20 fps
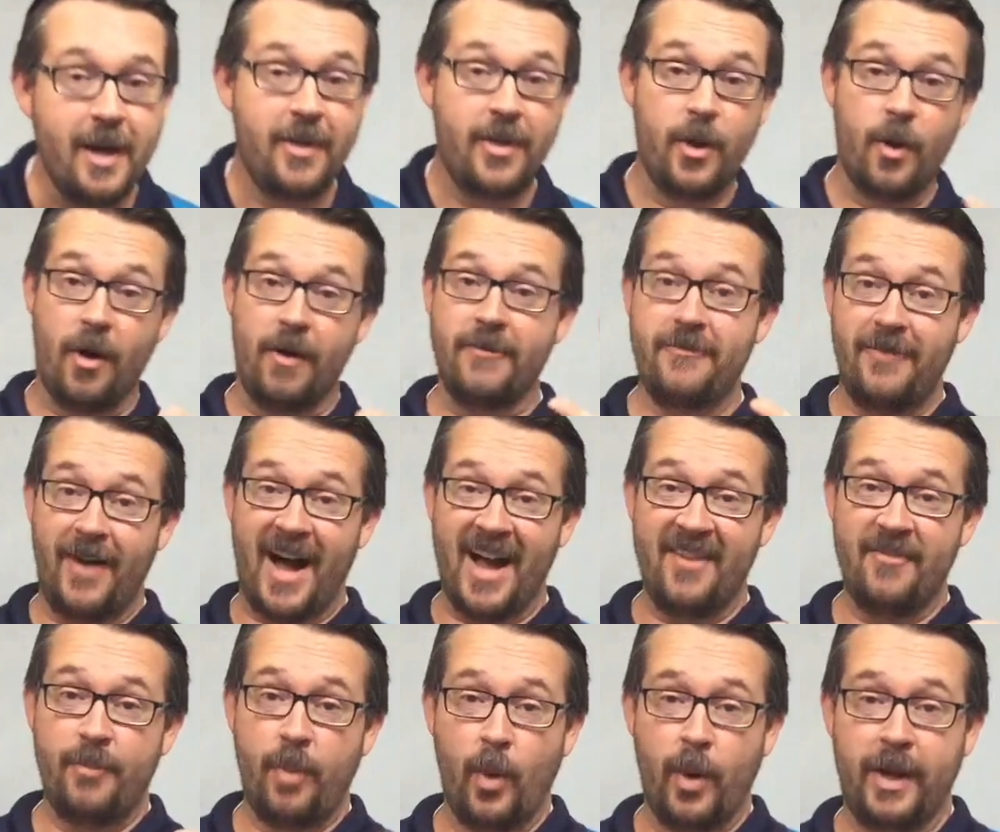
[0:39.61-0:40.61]
There are
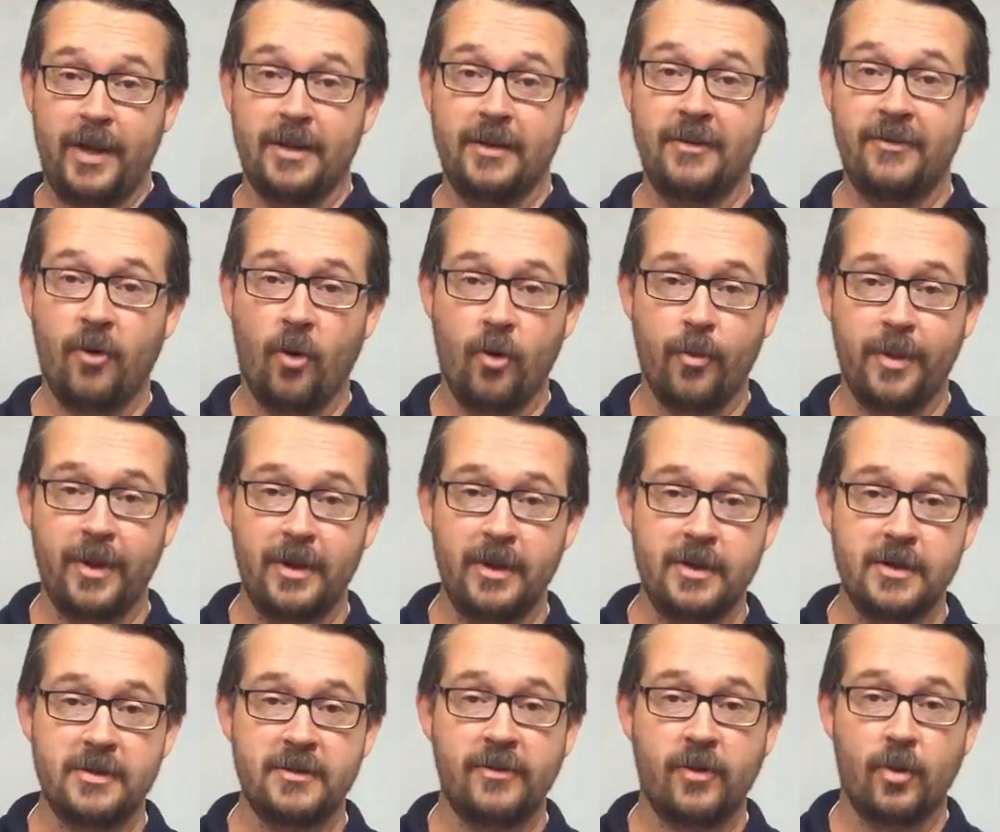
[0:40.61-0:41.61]
5-point
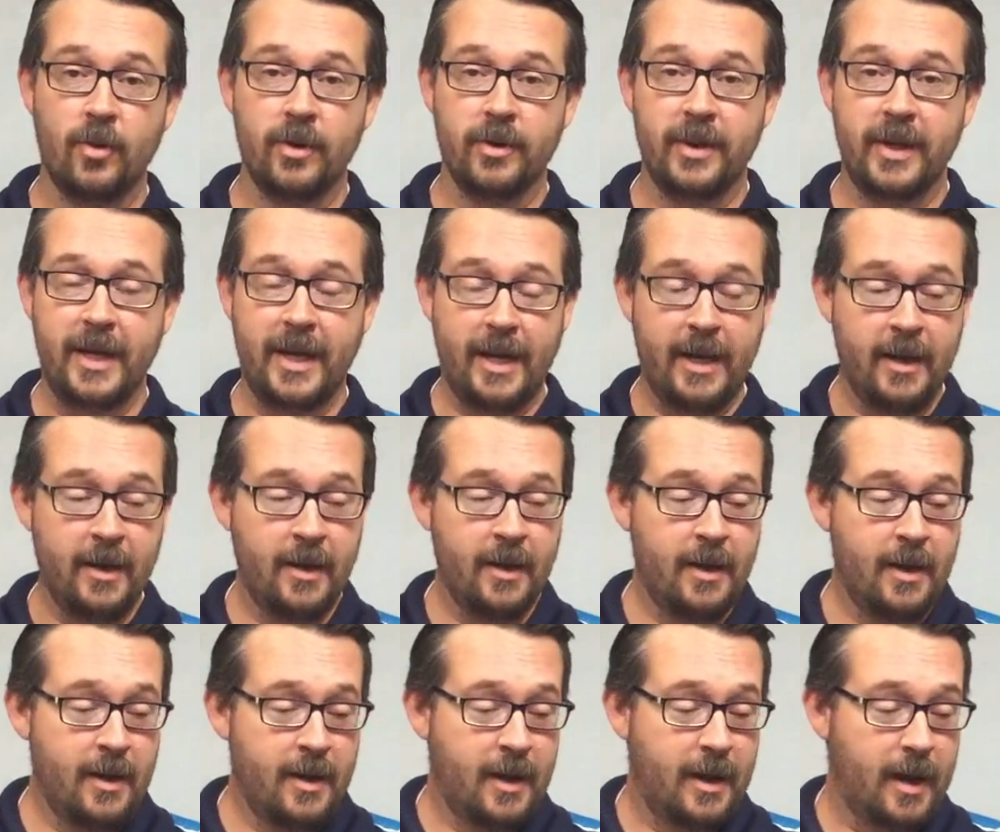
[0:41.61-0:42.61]
formulas for the
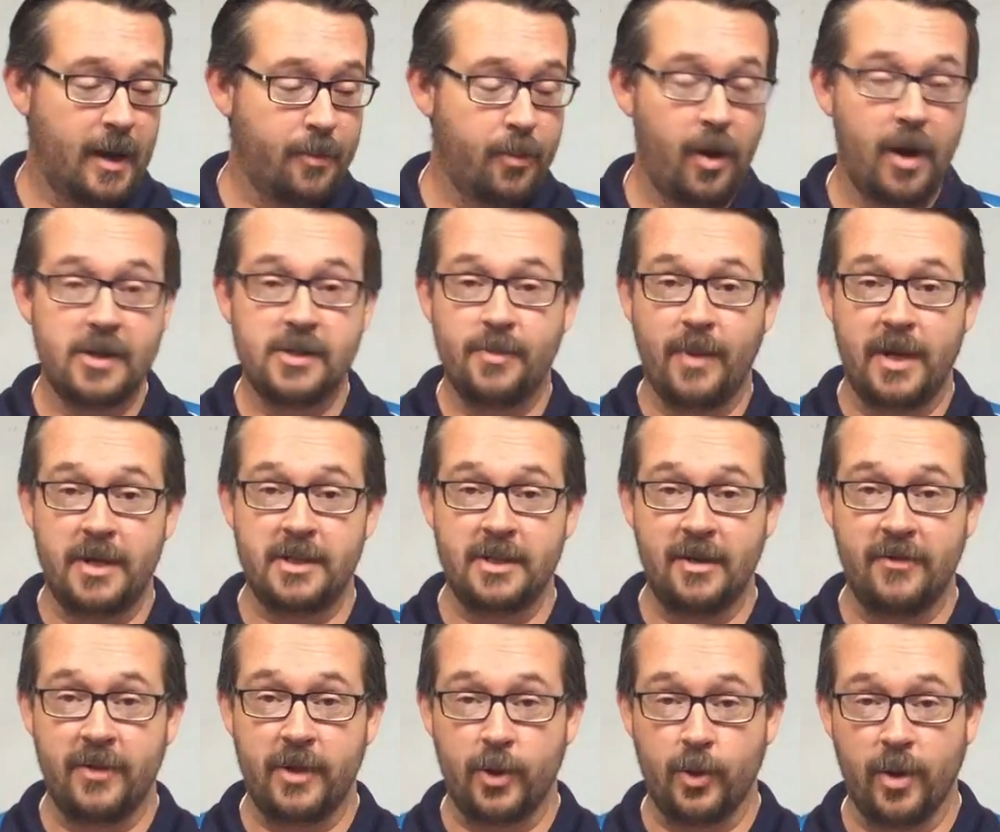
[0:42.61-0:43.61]
approximation
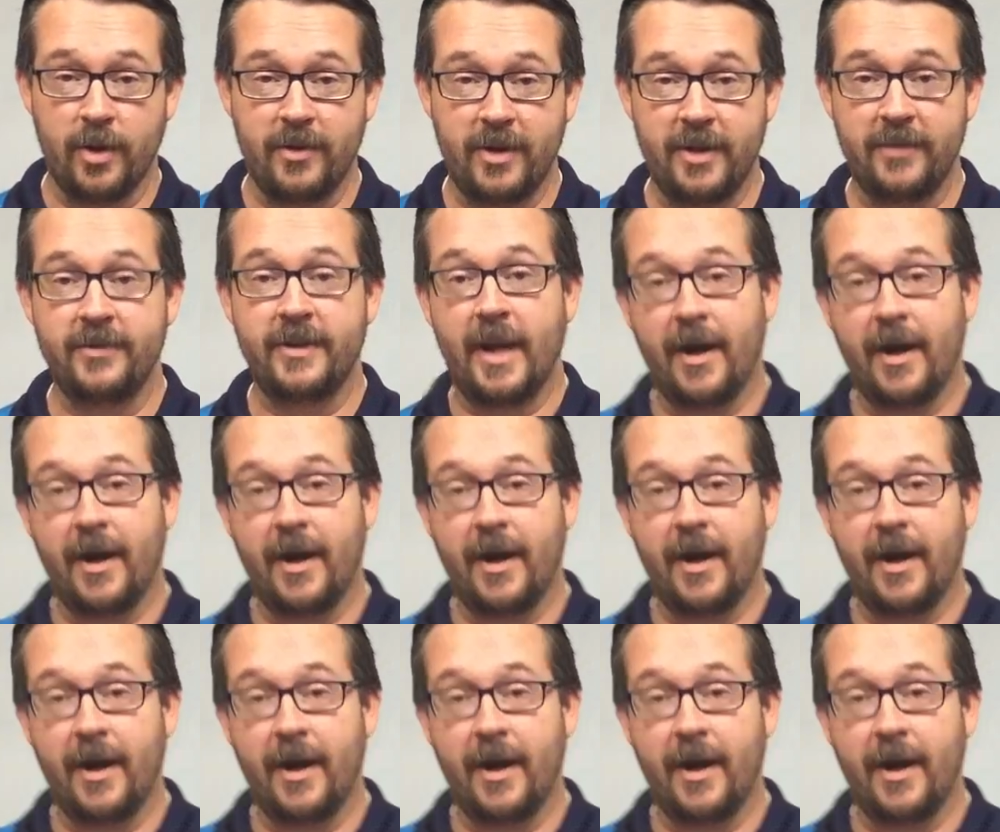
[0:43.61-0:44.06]
of the derivative.